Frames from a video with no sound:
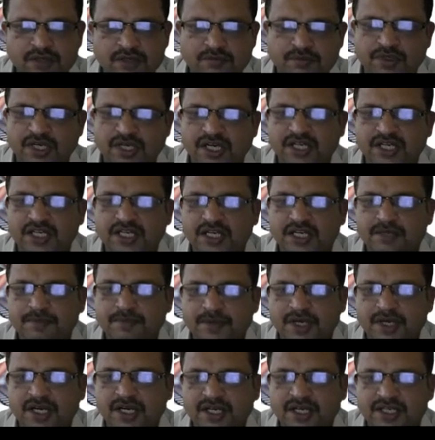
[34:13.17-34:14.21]

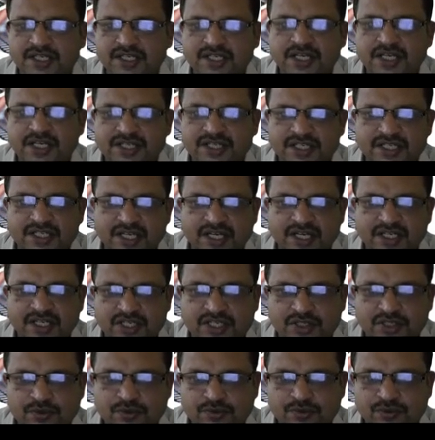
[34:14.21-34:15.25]
Philadelphia in
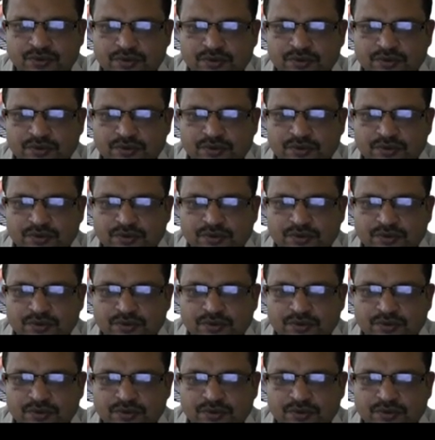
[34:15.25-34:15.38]
1892.